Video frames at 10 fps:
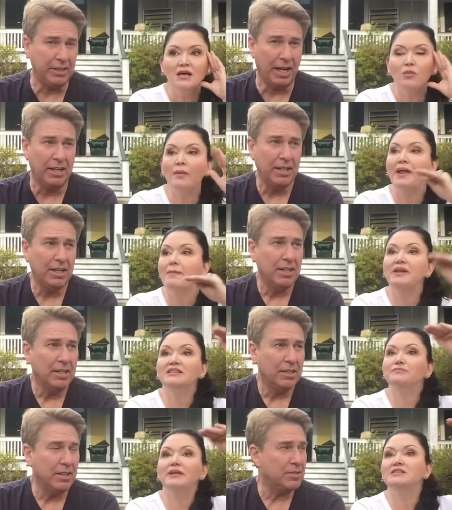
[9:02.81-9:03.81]
Speaker 1: yeah. Well, but, but,
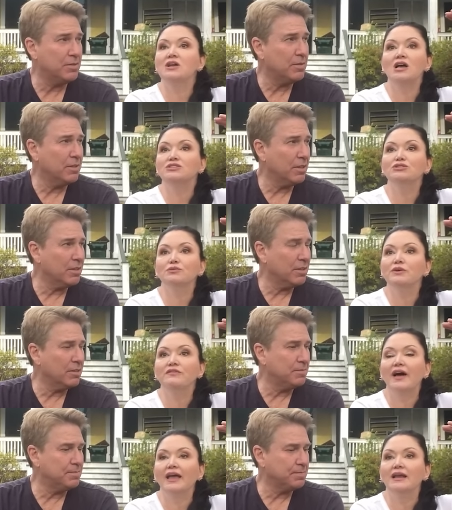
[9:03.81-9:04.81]
it's, but it's not to the
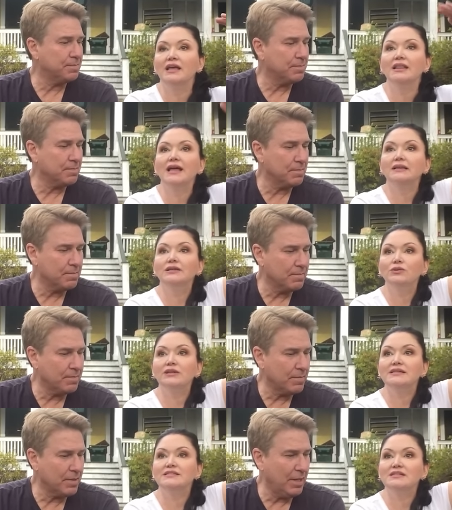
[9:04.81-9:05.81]
roof height. It like
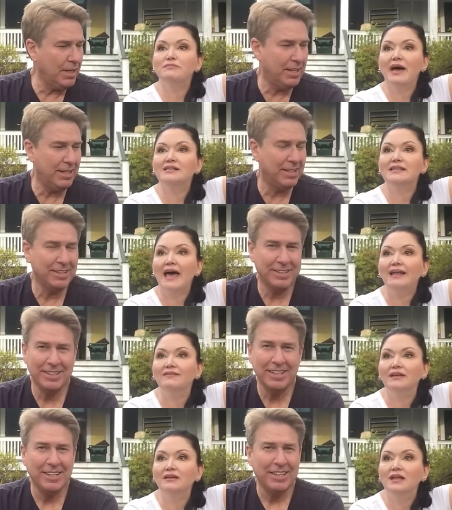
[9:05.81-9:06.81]
literally extends past that
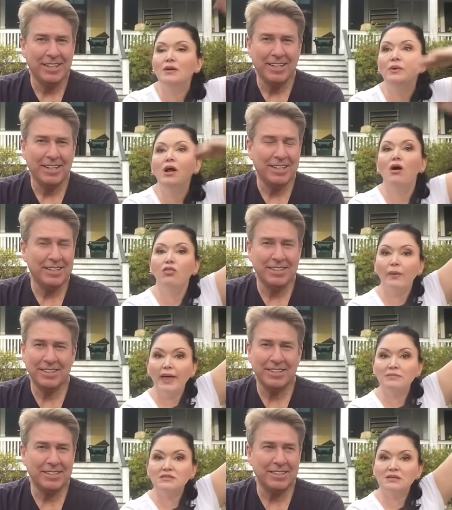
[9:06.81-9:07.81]
even. It went all the
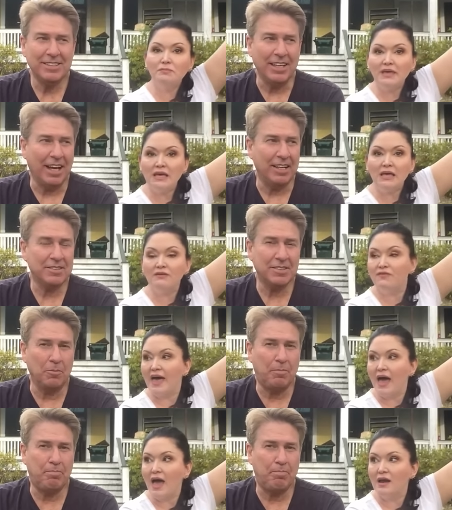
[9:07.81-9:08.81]
way up to the
Speaker 2: peak yeah, of so
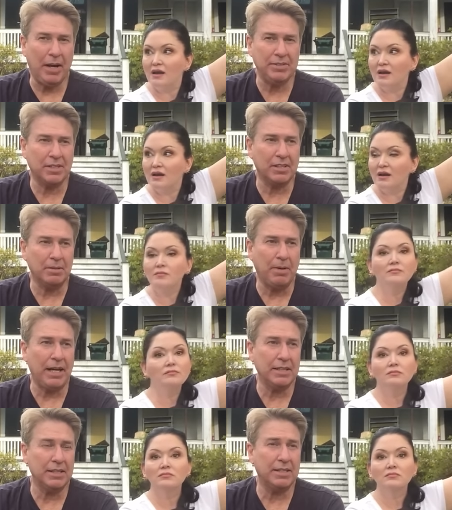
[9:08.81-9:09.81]
that. Basically
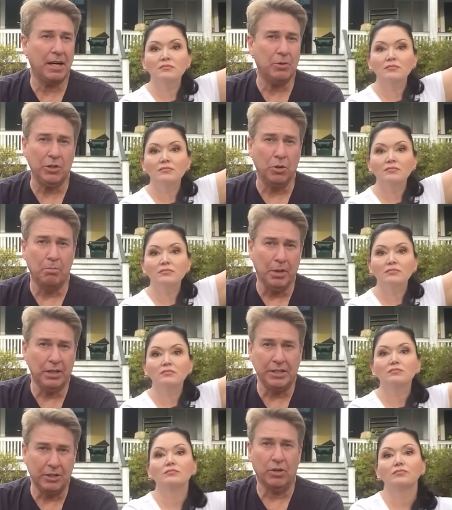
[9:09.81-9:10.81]
back in the time when you were
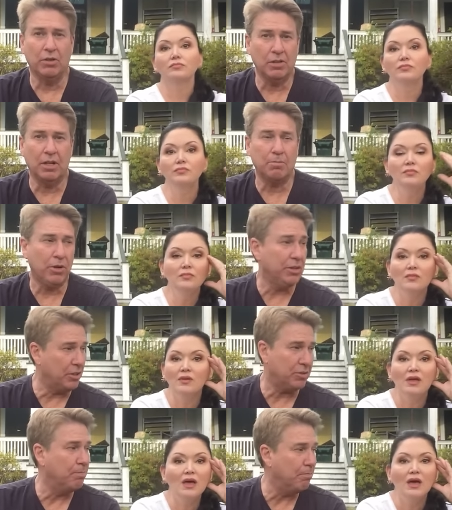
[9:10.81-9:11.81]
milling your own lumber and you
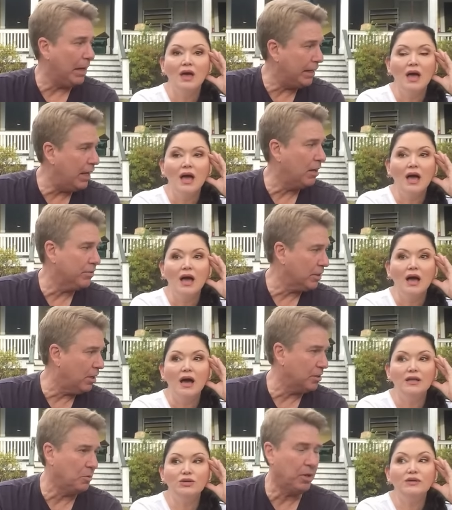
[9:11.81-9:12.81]
just made it however
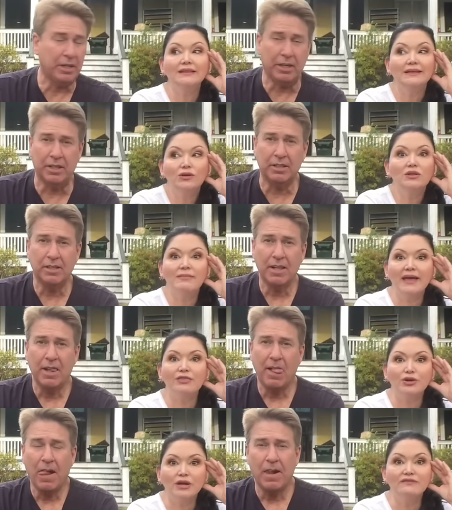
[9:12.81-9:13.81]
long
Speaker 1: you, you wanted it. You could literally it. make it thirty